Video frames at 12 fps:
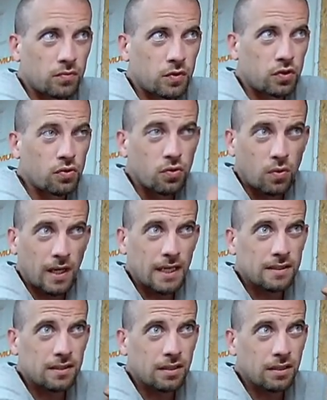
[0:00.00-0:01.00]
2
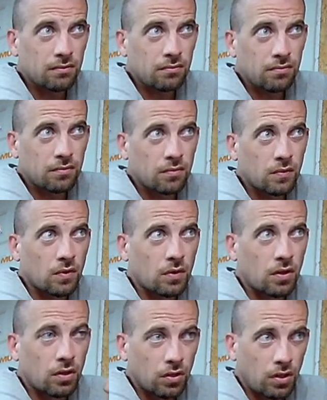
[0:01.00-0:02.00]
quads in it,
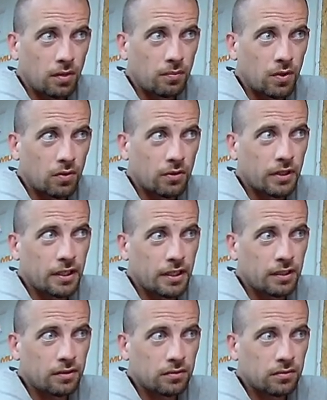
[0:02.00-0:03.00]
a lawnmower in
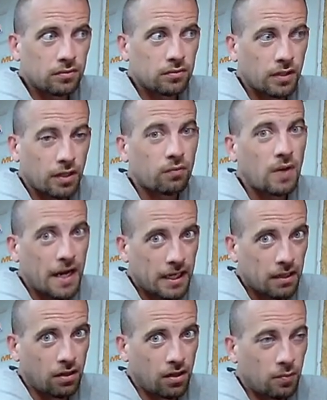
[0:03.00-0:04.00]
it, like a riding
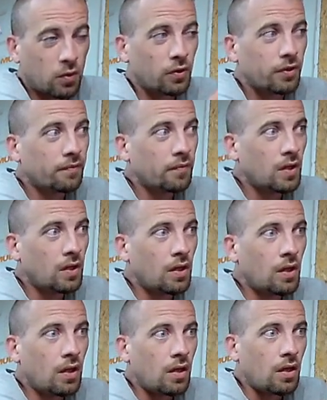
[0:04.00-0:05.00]
lawnmower,
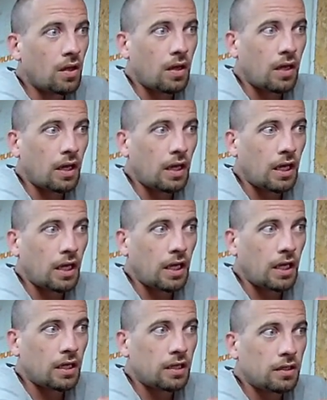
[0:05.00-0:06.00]

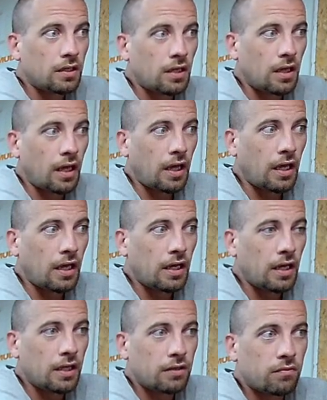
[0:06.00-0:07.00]
and
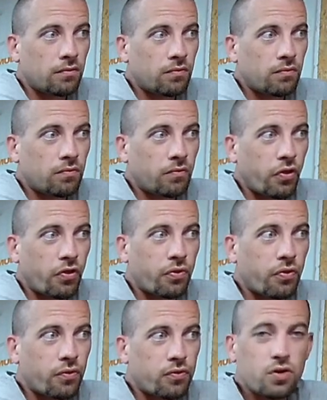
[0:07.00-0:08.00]
a
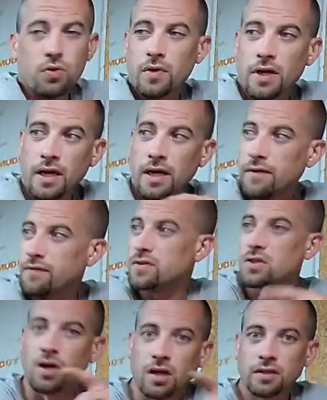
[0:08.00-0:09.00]
2.5
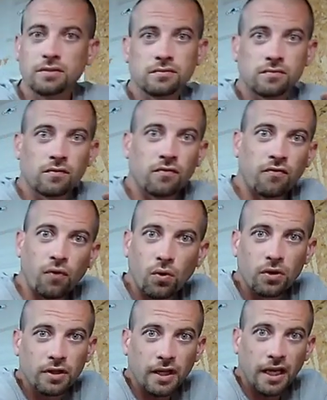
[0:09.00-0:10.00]
ton
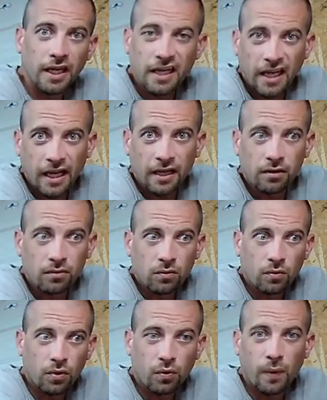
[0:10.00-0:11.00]
Ford 8N
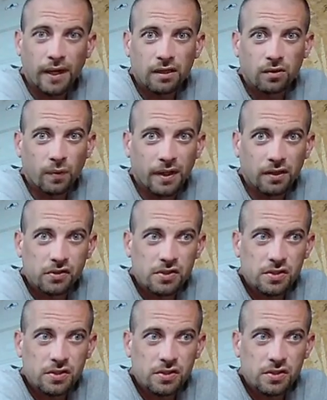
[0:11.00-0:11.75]
with weighted wheels.